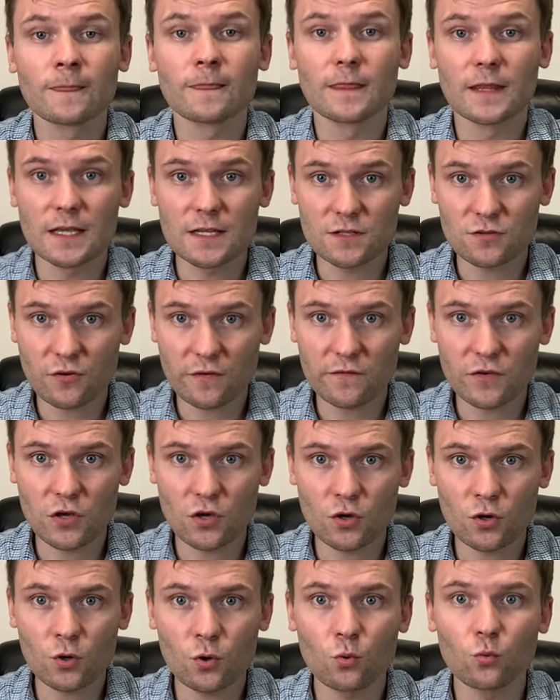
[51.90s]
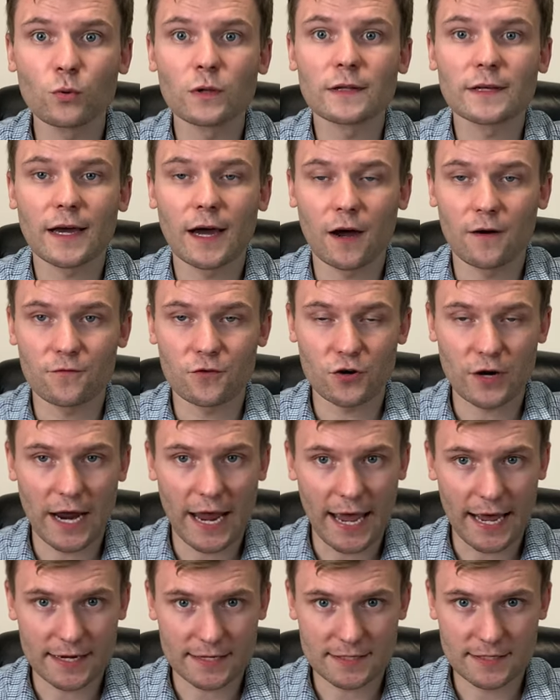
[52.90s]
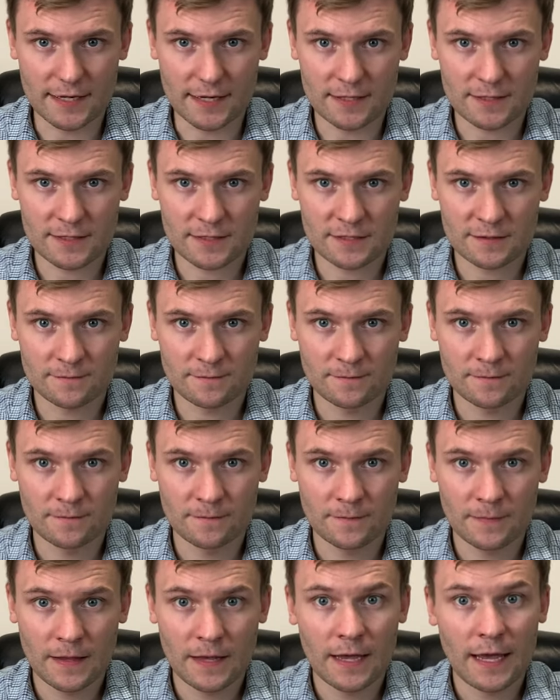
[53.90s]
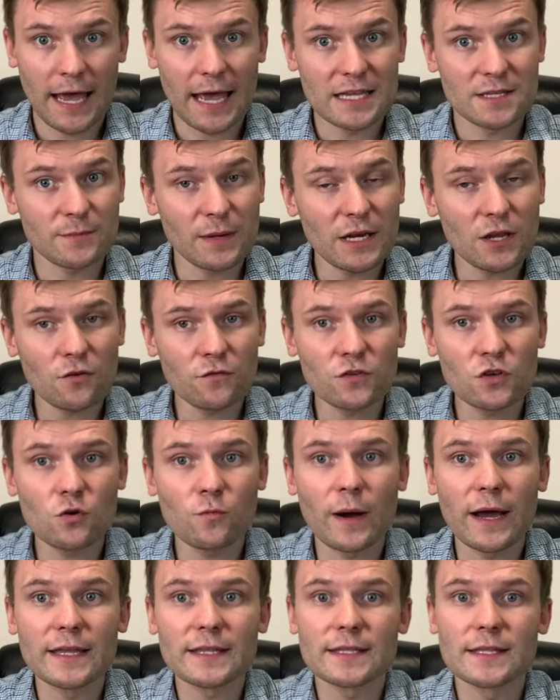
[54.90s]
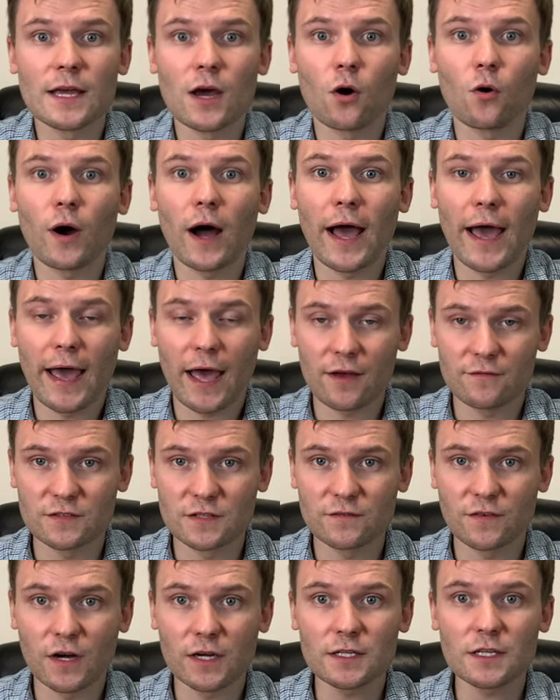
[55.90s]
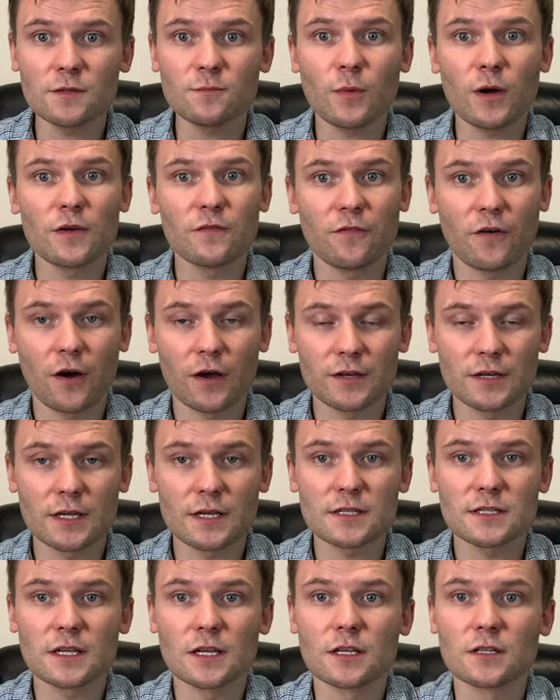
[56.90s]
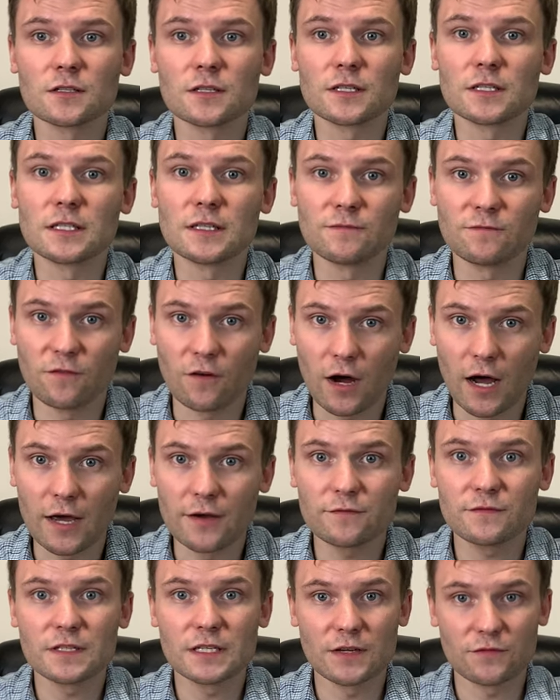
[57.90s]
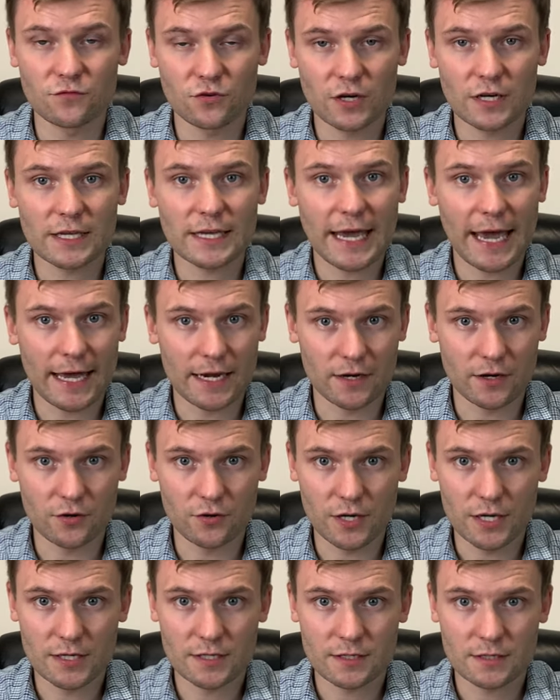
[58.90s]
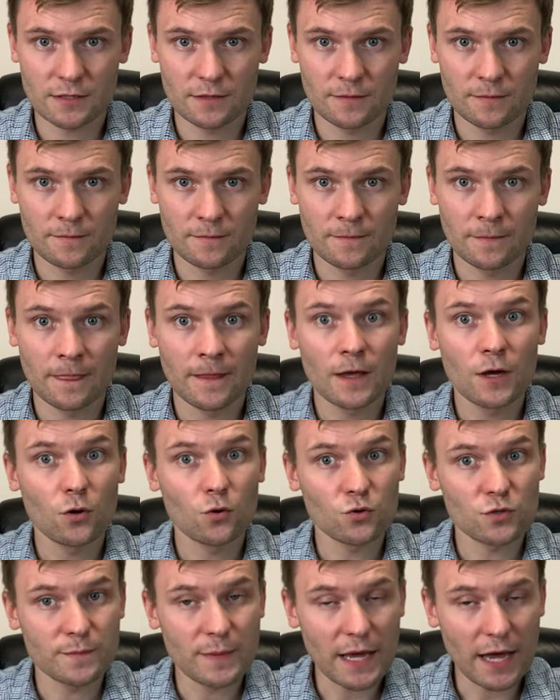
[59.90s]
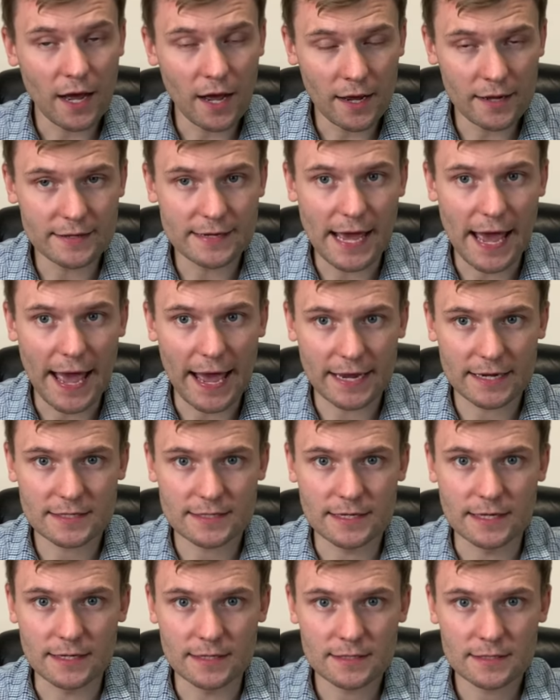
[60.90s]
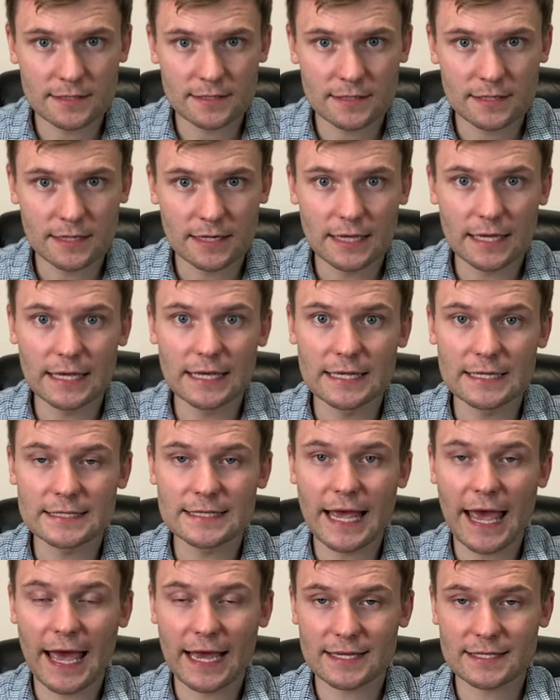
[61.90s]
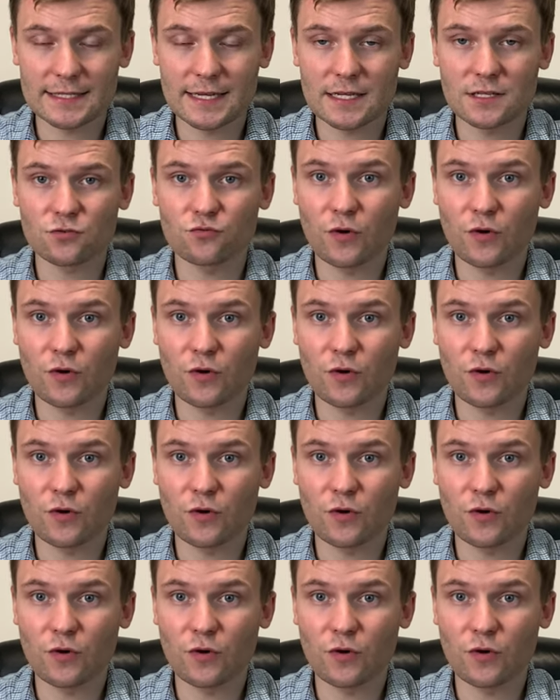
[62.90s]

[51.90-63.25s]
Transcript: This review will cover Exness. As many of you might know, I have divided my findings into five different categories. Who's behind Exness? Is Exness